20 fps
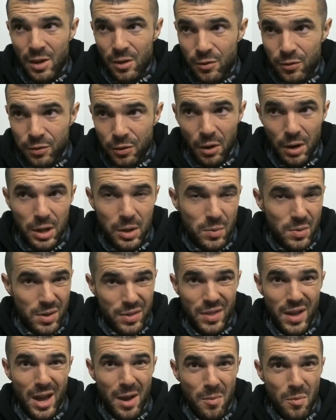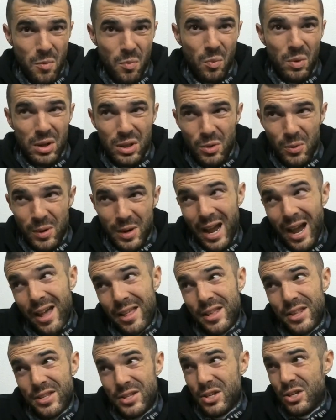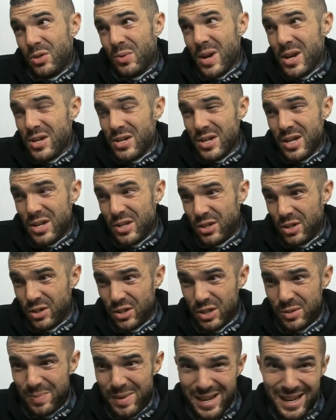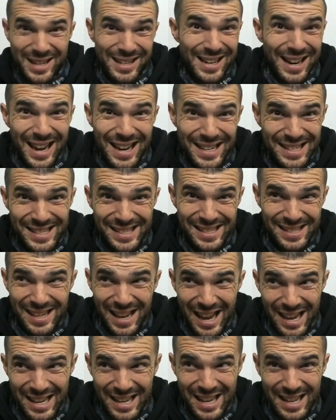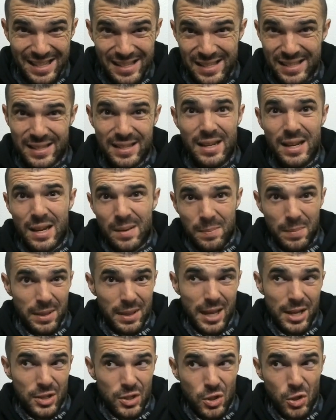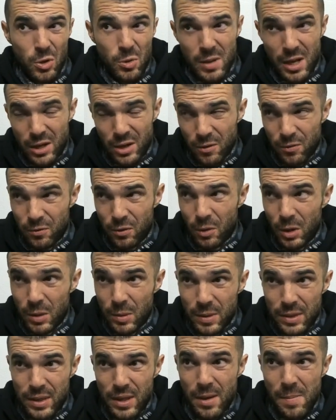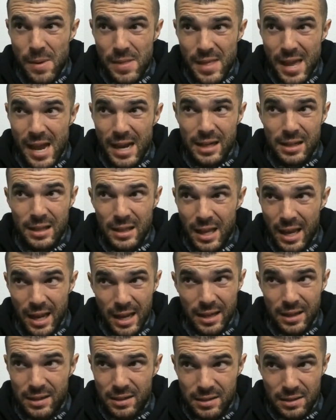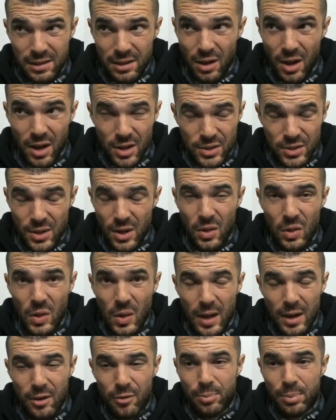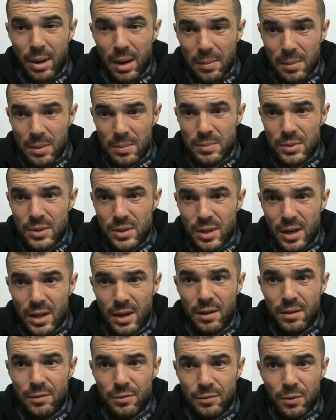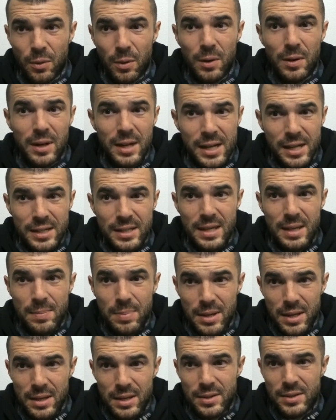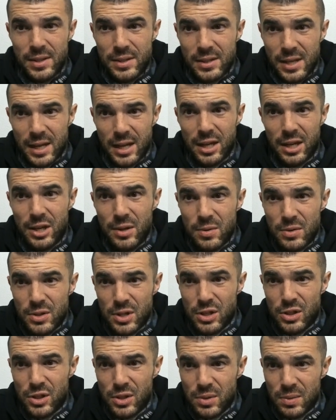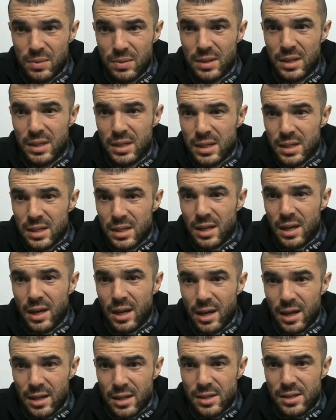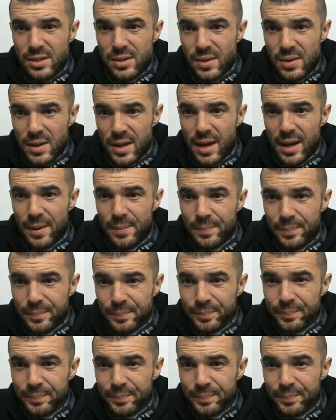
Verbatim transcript: flirting with them when the reality of the situation is you're just being nice, I guess. But they assume that you're flirting with them, and that can like cause a lot of problems uh, for ETPs. It's like a huge issue. Uh, so yeah.